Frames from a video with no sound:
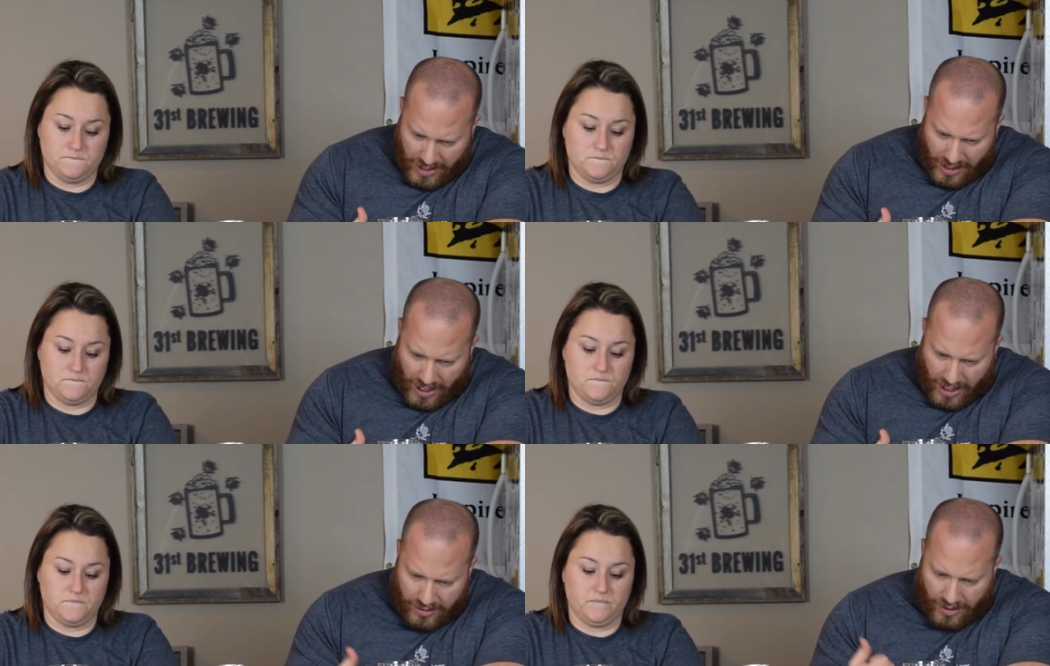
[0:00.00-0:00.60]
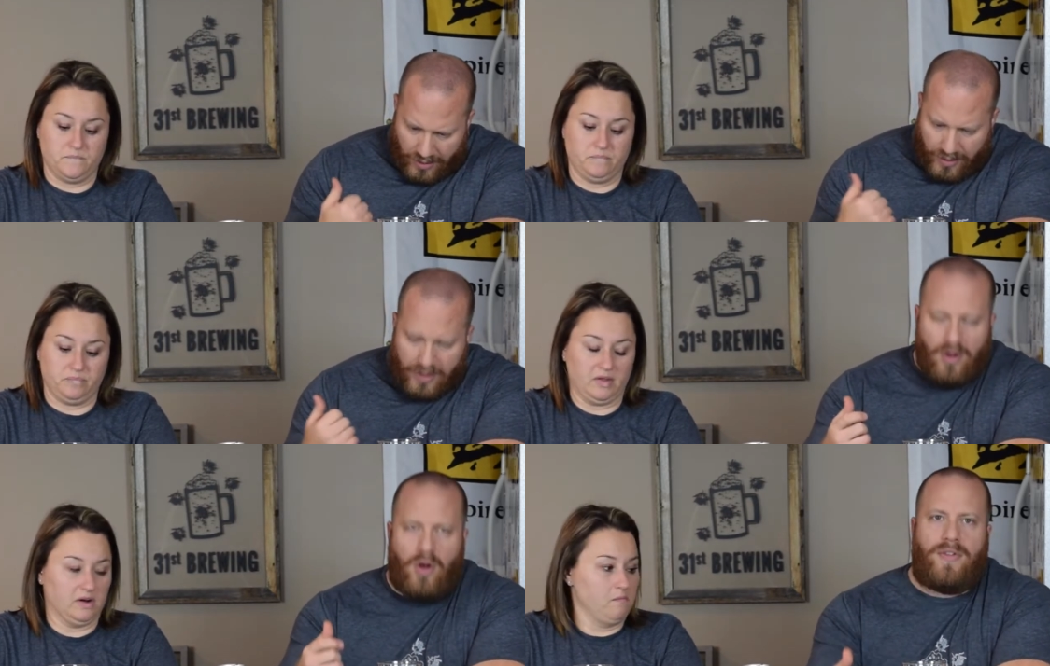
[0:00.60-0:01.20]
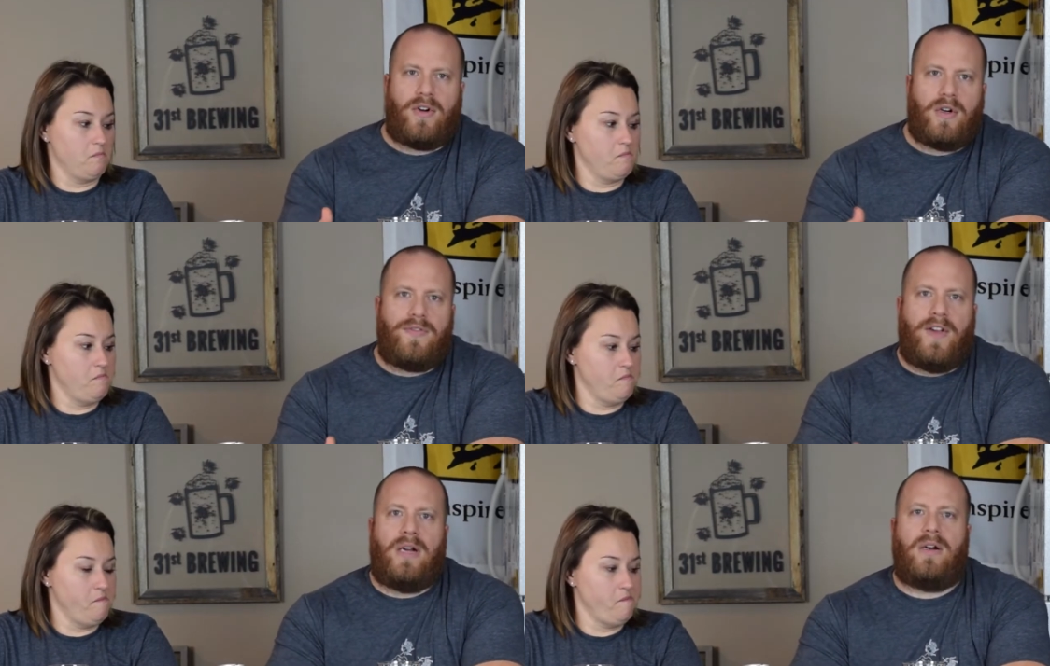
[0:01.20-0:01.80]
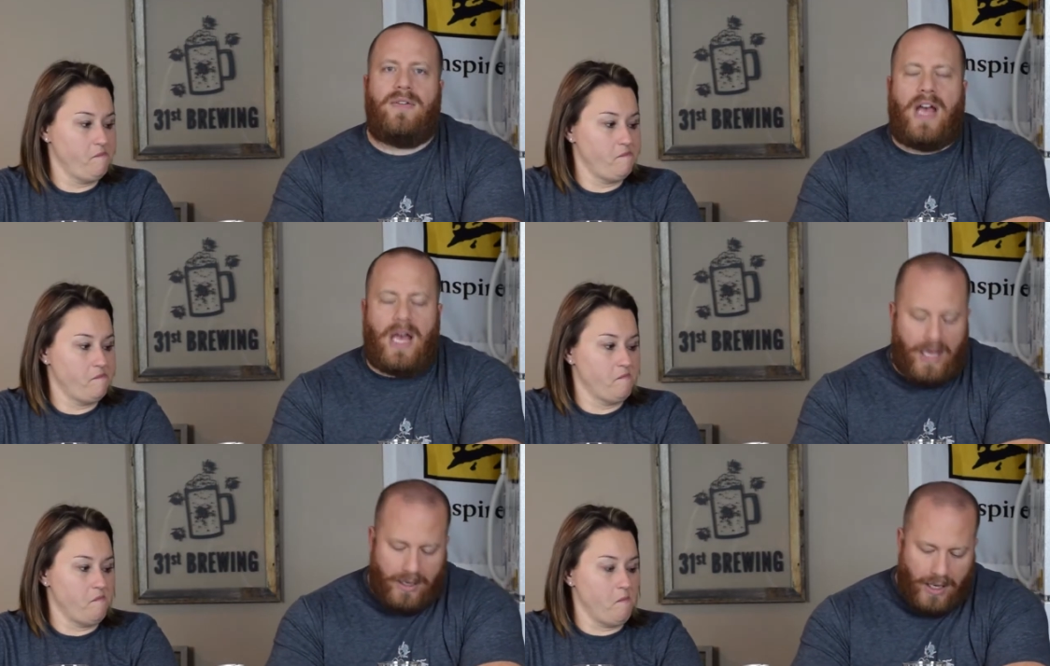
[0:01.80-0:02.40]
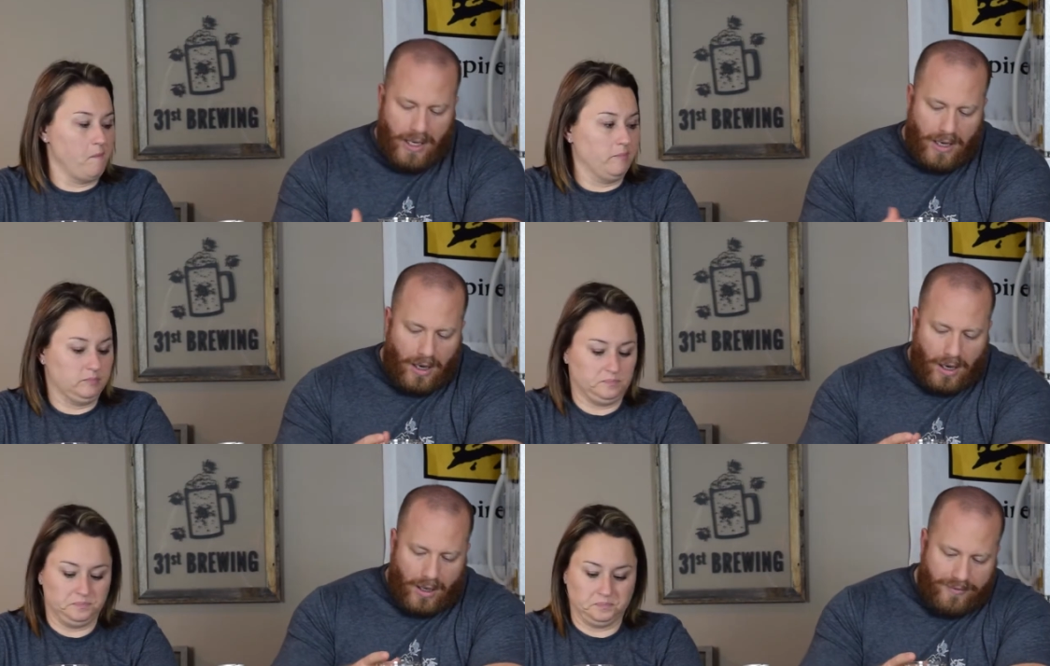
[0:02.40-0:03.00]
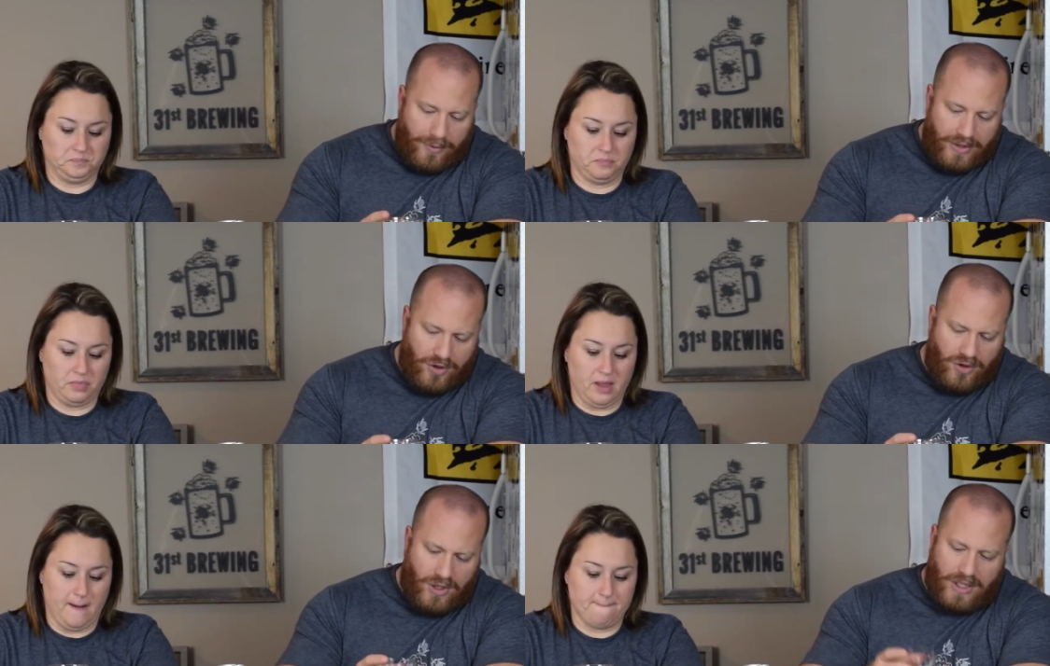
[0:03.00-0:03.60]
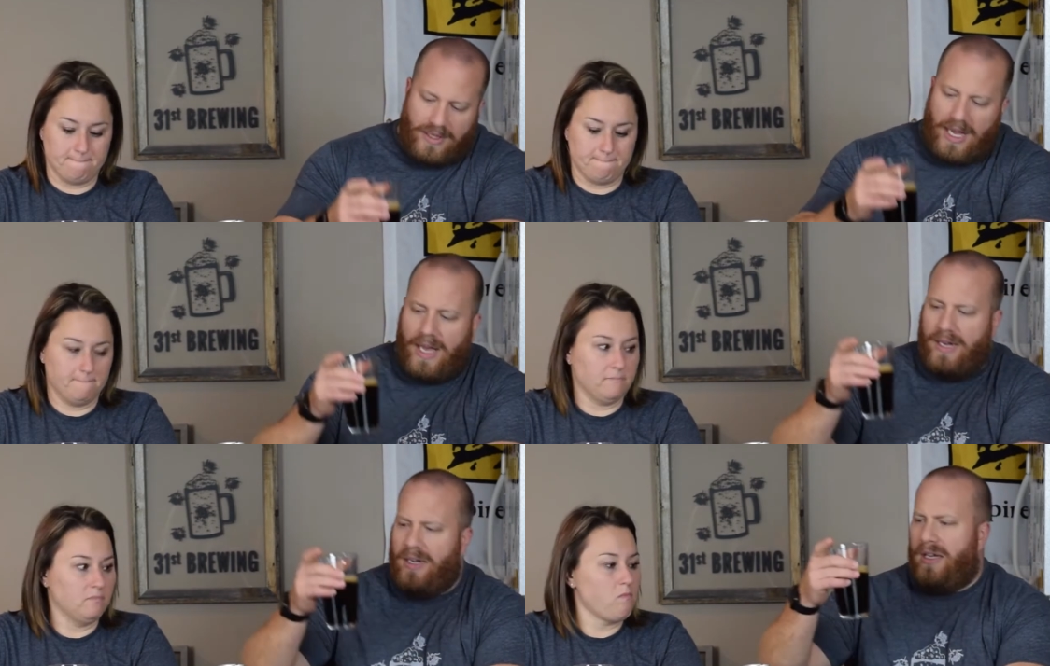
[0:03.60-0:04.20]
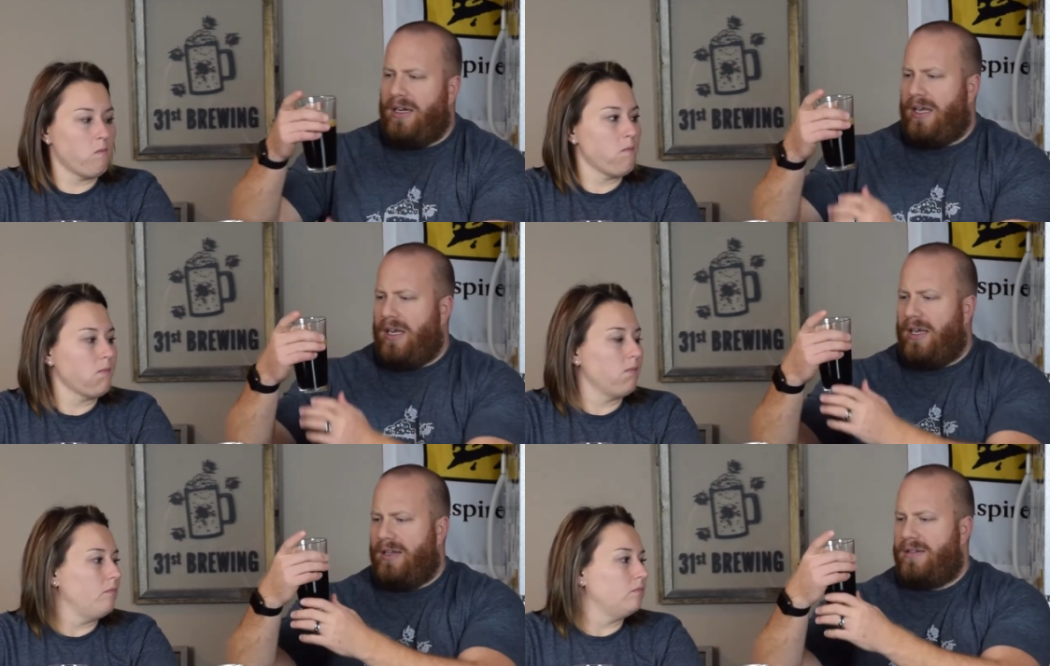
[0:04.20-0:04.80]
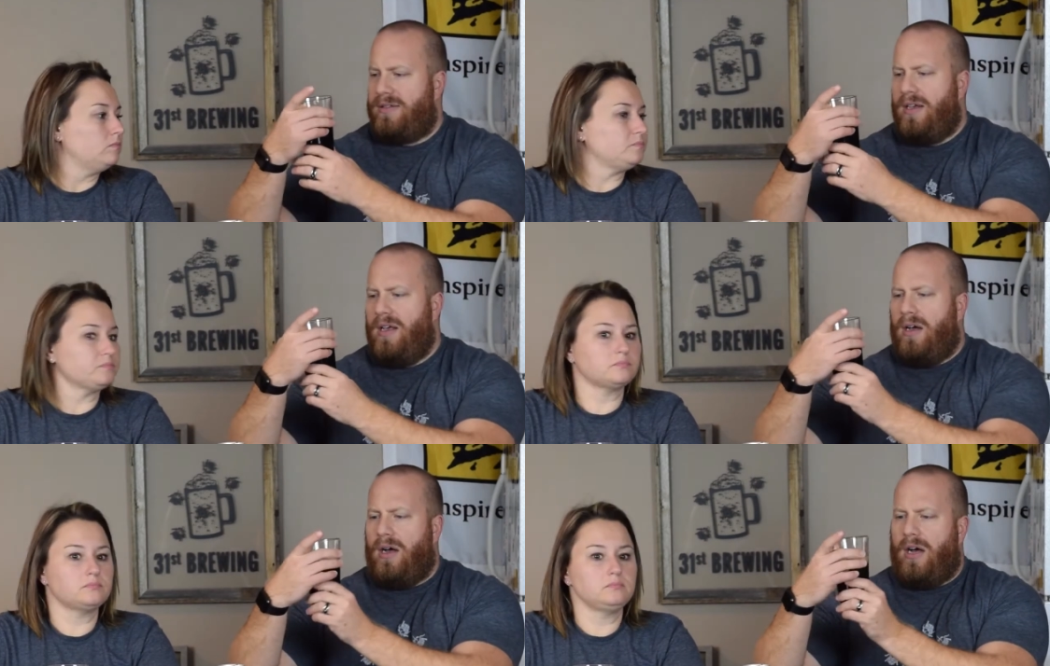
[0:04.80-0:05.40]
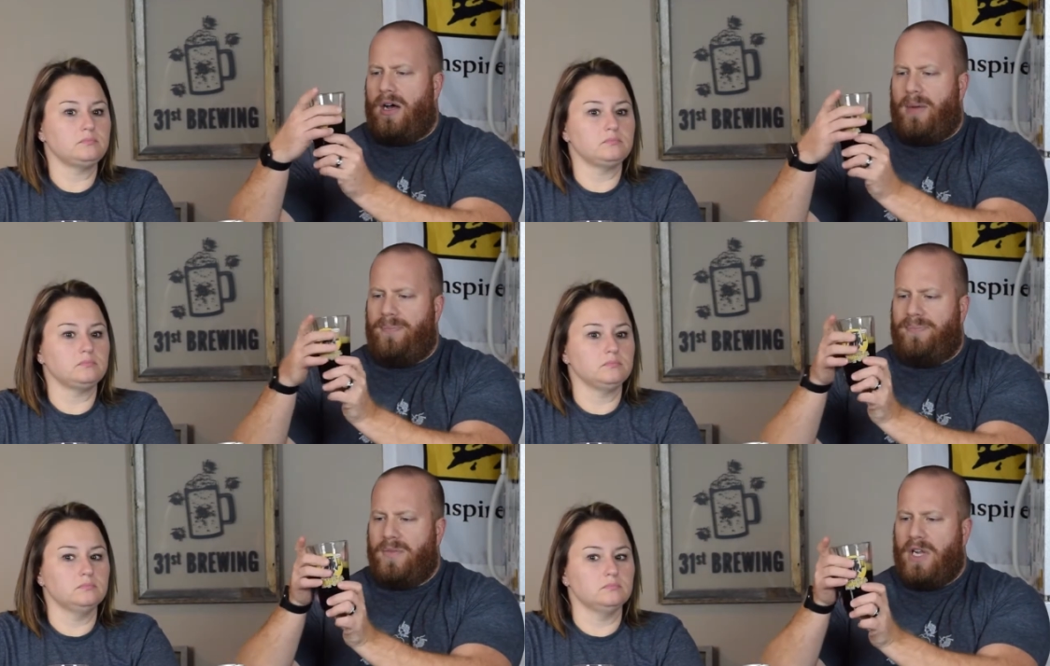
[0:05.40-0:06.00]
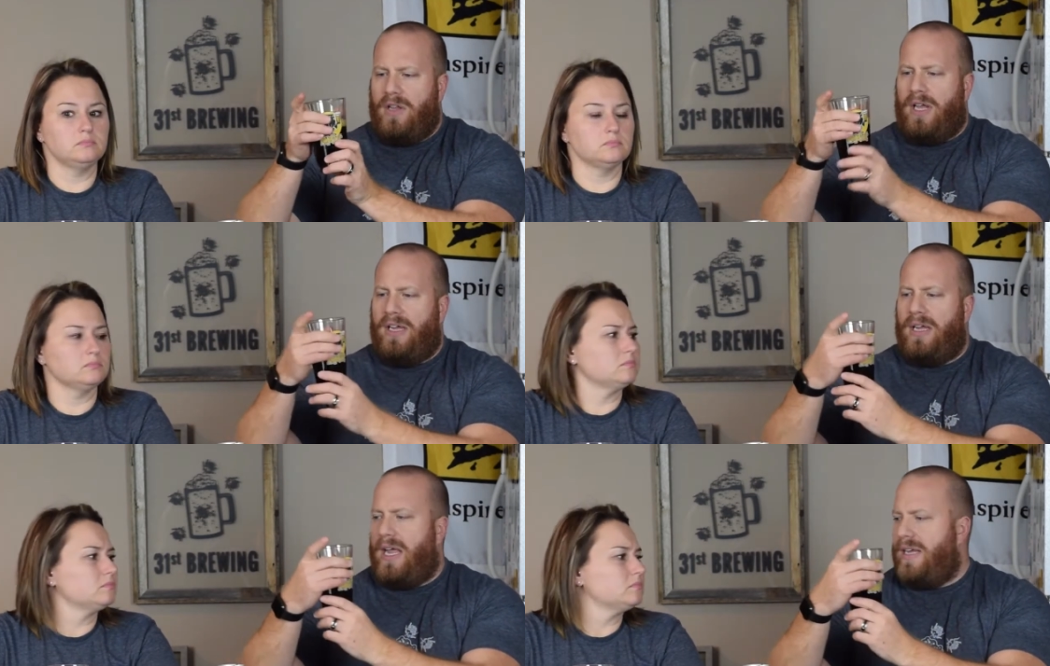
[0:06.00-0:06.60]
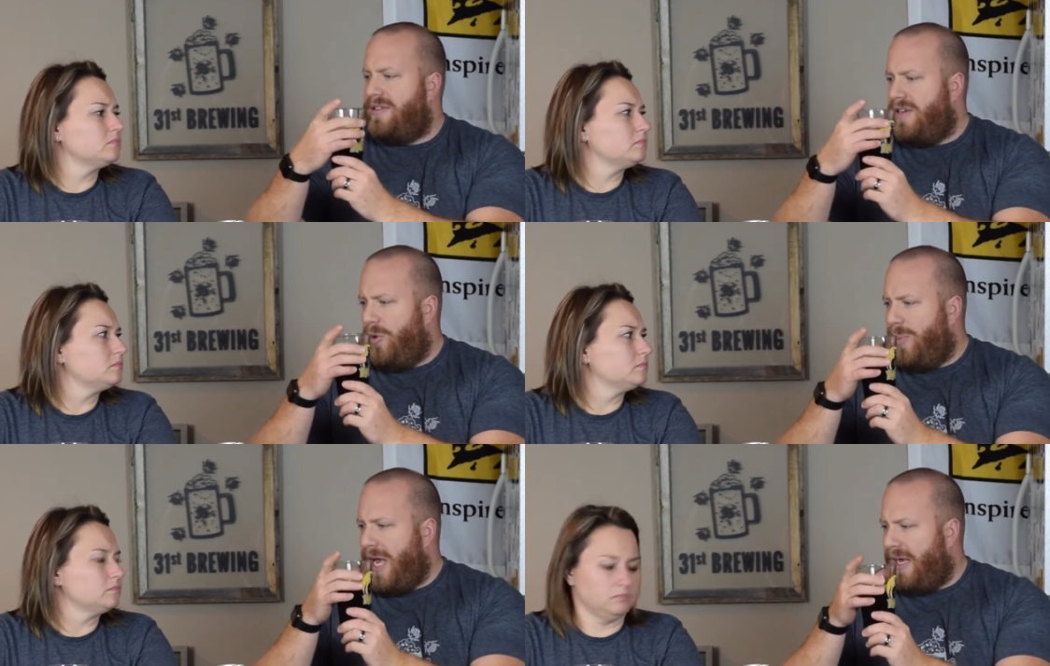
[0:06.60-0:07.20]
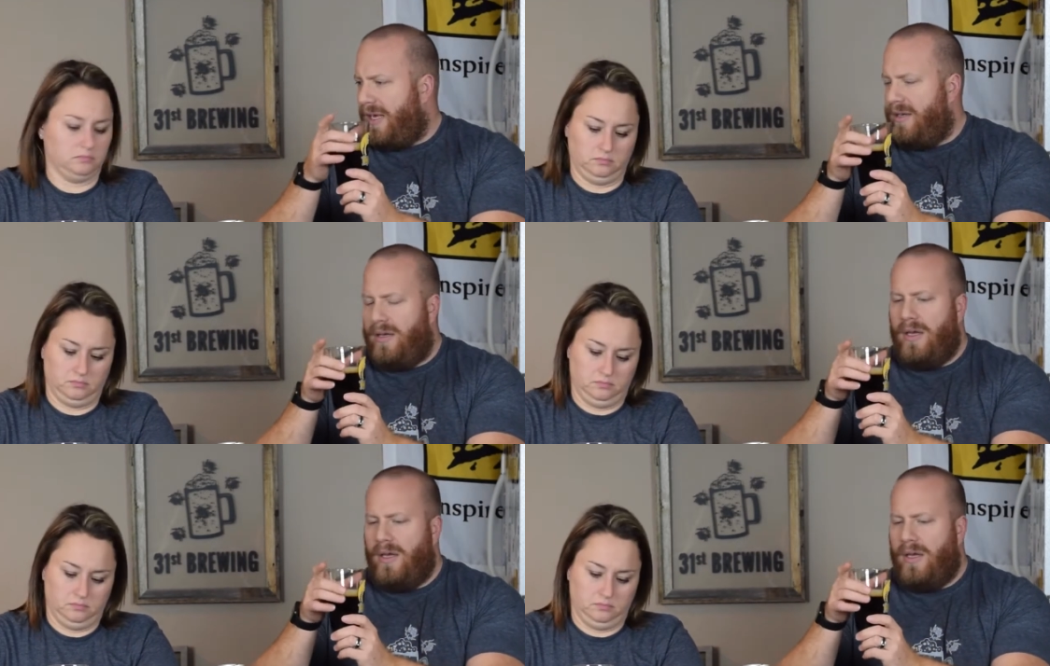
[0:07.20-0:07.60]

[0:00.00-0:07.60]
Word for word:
Speaker 1: Uh, a little over a finger of head. Uh, if we do look at the head, it is um, like a soap head.